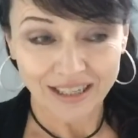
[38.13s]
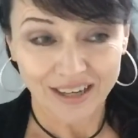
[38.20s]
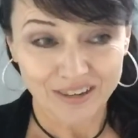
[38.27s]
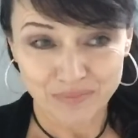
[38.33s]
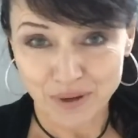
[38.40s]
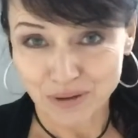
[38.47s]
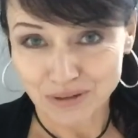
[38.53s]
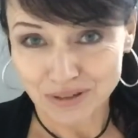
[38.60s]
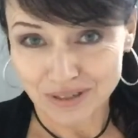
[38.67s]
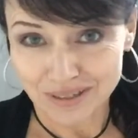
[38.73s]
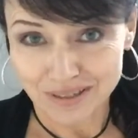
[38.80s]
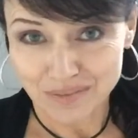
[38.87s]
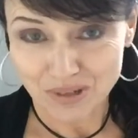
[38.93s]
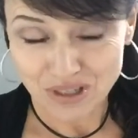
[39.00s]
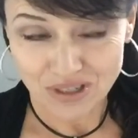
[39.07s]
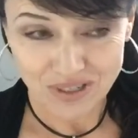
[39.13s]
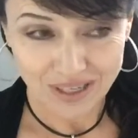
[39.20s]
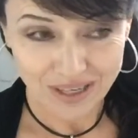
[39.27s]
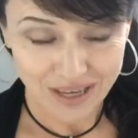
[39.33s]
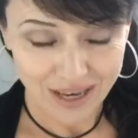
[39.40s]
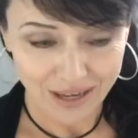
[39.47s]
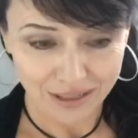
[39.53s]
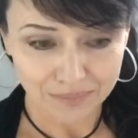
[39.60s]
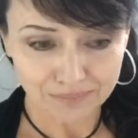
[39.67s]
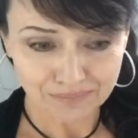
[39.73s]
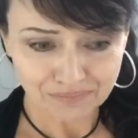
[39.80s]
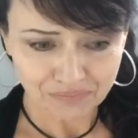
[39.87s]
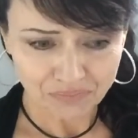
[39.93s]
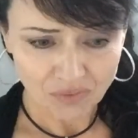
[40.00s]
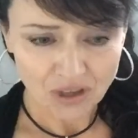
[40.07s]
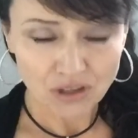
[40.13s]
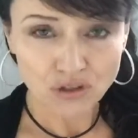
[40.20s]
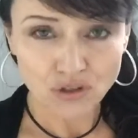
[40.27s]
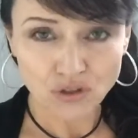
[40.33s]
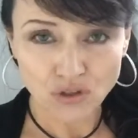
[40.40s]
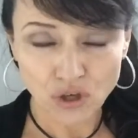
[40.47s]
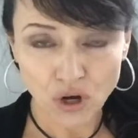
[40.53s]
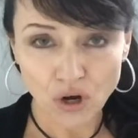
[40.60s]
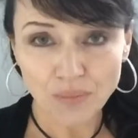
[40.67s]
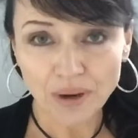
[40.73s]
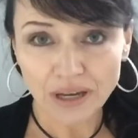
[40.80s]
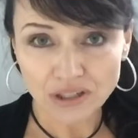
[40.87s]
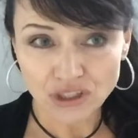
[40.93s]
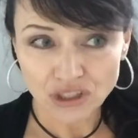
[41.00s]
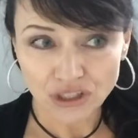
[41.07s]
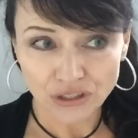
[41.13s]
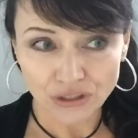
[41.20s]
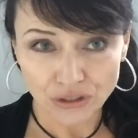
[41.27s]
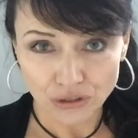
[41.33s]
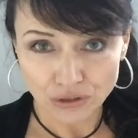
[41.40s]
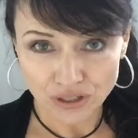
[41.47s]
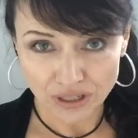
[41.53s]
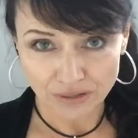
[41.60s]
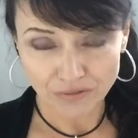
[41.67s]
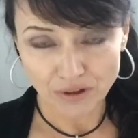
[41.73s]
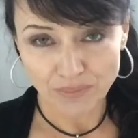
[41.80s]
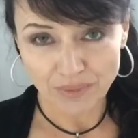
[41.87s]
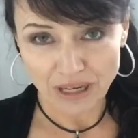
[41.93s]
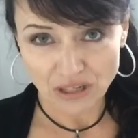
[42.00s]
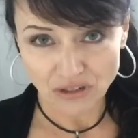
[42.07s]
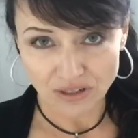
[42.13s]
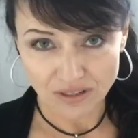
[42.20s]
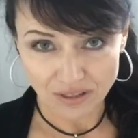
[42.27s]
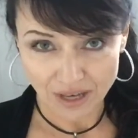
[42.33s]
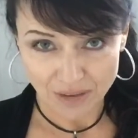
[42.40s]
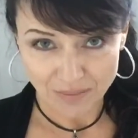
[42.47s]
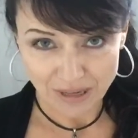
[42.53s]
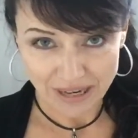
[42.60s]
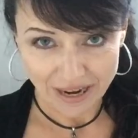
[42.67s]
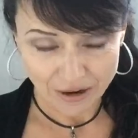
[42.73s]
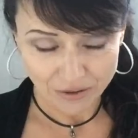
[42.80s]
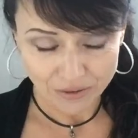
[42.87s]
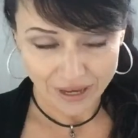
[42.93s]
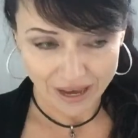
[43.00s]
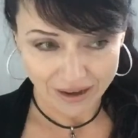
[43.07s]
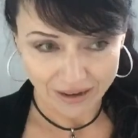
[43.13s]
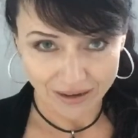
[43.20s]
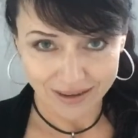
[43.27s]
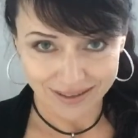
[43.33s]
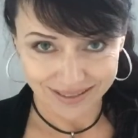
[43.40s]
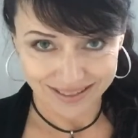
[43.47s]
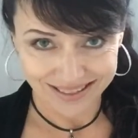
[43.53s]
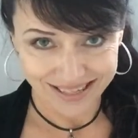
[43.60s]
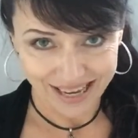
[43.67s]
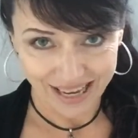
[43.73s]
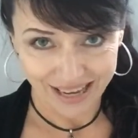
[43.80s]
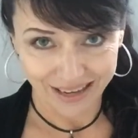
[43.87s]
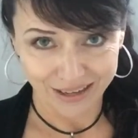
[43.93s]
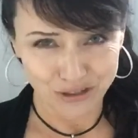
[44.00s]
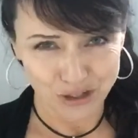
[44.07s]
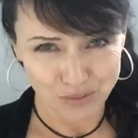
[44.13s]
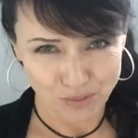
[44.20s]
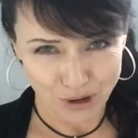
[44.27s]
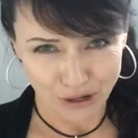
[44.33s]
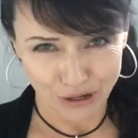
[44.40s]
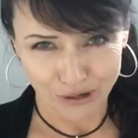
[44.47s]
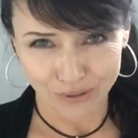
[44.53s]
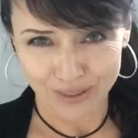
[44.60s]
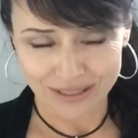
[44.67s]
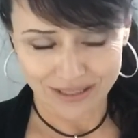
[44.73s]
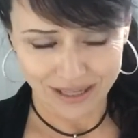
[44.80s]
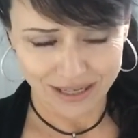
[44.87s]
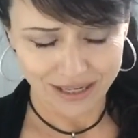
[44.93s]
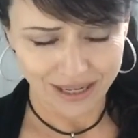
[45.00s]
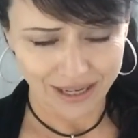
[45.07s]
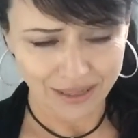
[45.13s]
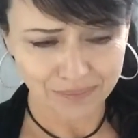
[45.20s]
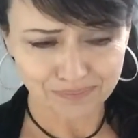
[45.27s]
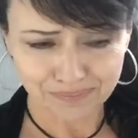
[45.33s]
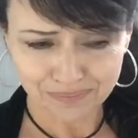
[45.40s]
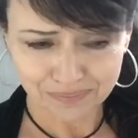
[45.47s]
I've posted as much as I can. So much news and information is coming out at us today and tomorrow and Sunday.